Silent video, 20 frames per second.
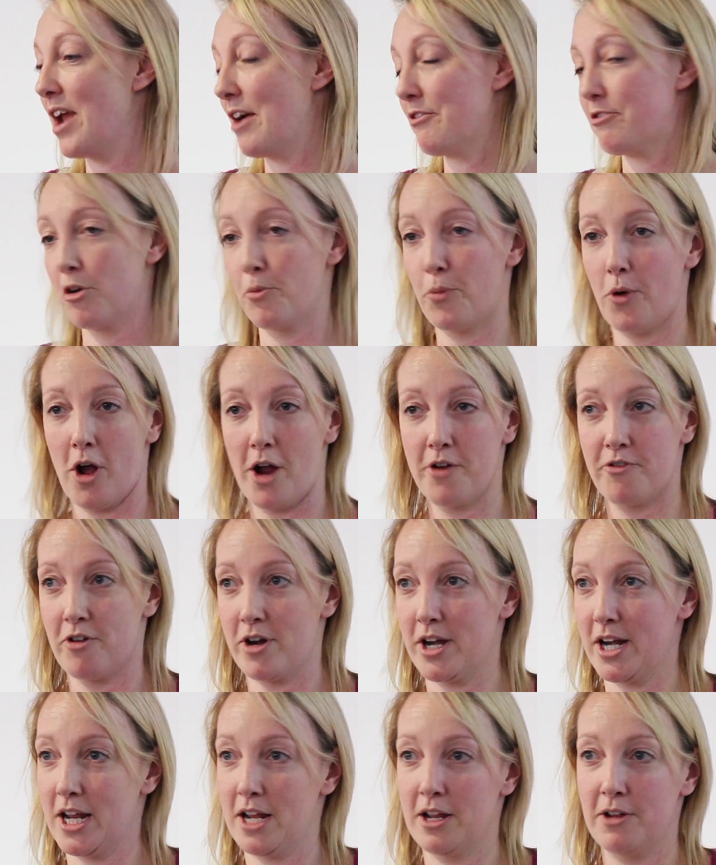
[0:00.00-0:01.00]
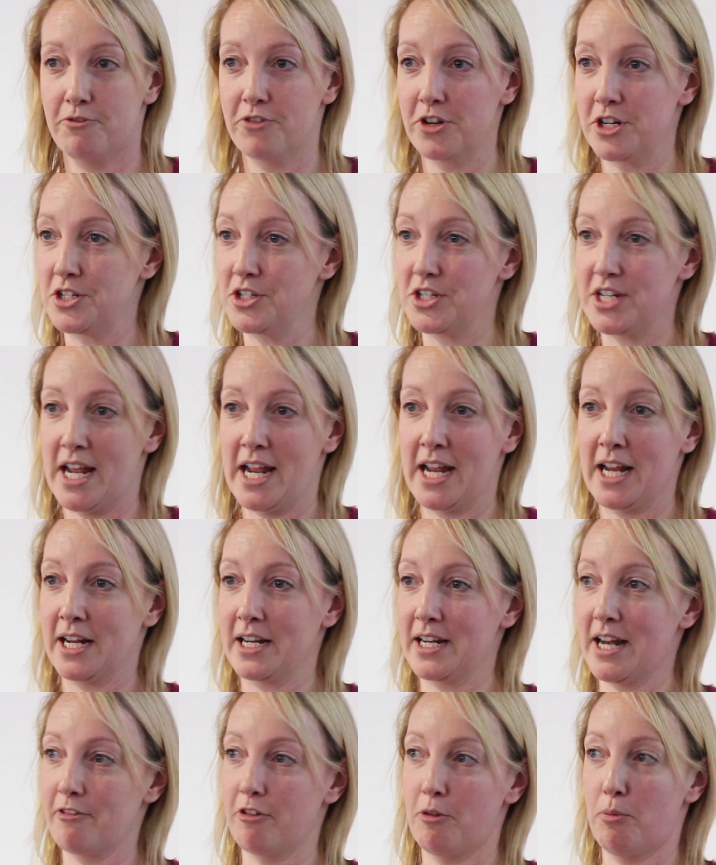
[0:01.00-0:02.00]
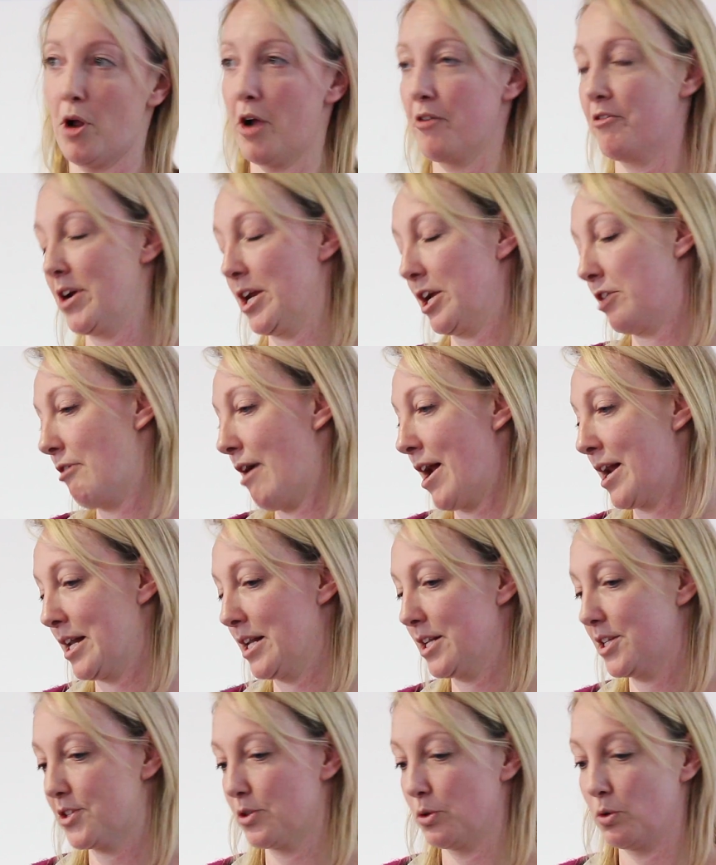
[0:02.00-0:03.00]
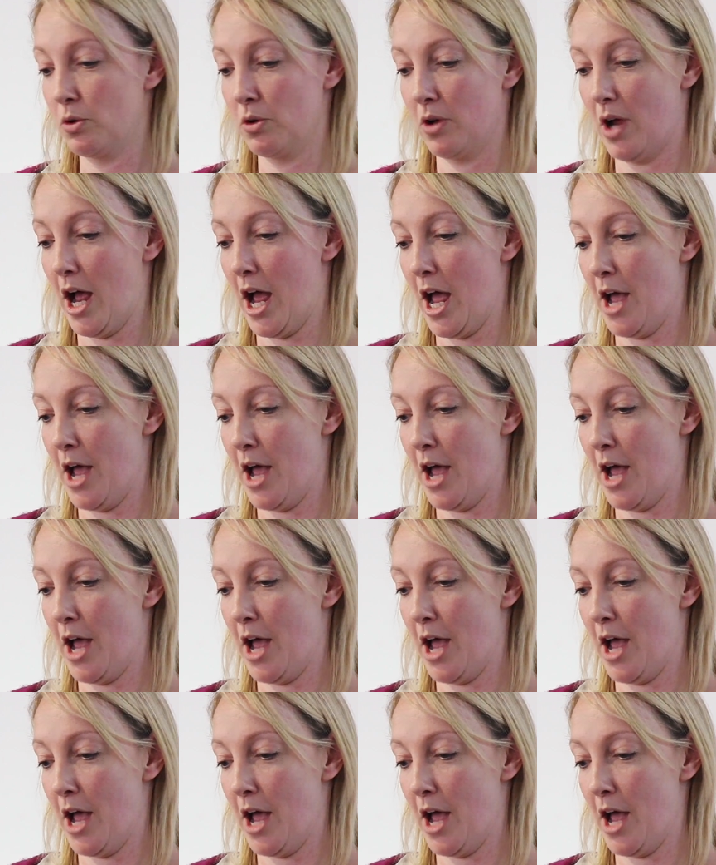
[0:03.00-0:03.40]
never applied for any funding, never applied for any grants, or